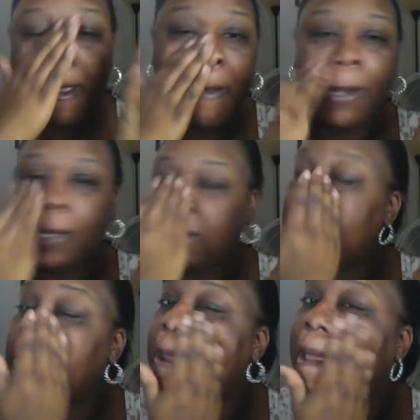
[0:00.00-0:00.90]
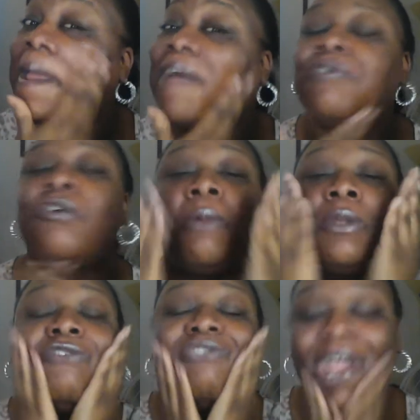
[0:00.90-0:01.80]
I have normal
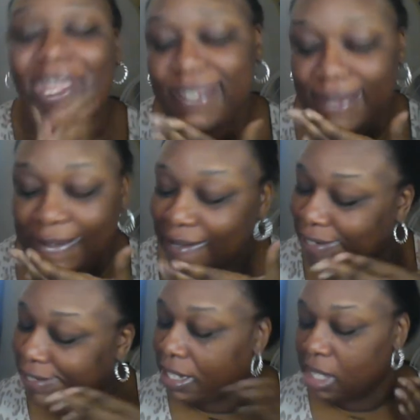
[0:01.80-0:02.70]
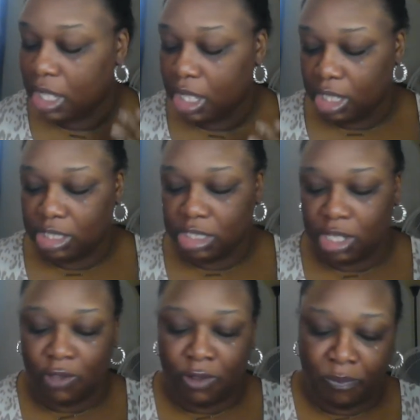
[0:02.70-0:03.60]
to dry skin,
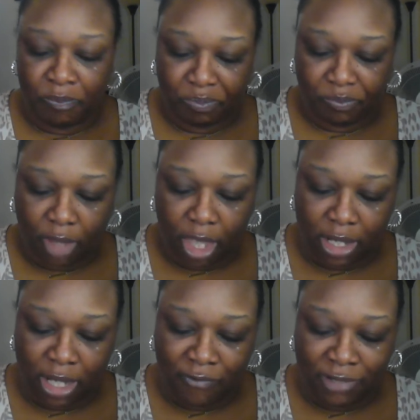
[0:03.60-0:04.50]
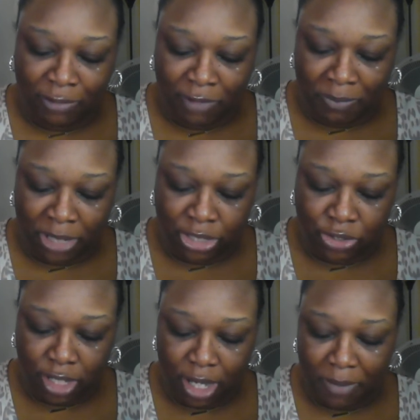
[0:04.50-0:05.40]
so I definitely want to make
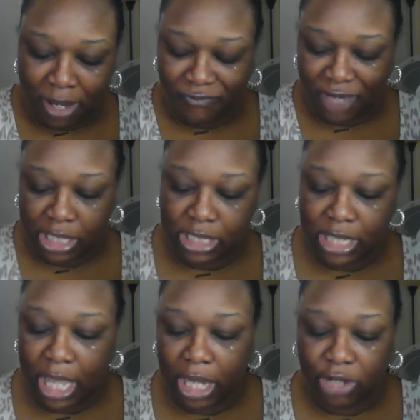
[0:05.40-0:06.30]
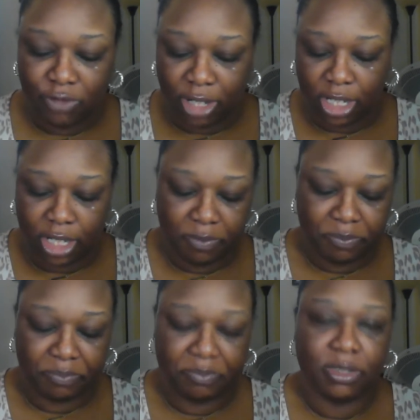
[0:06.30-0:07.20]
sure that my face is hydrated,
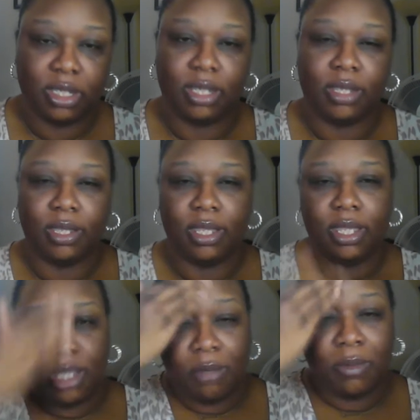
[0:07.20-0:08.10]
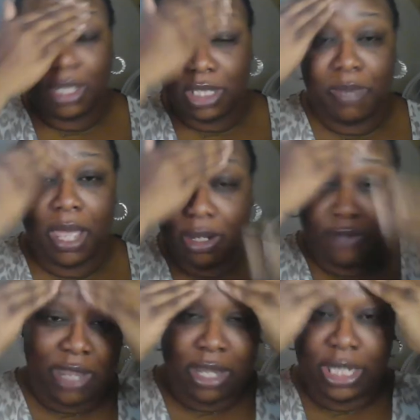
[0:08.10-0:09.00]
because powder
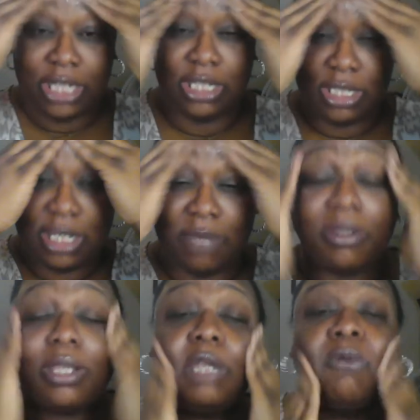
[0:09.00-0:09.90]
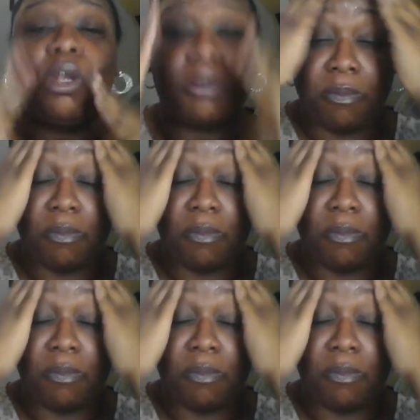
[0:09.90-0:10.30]
foundations typically work.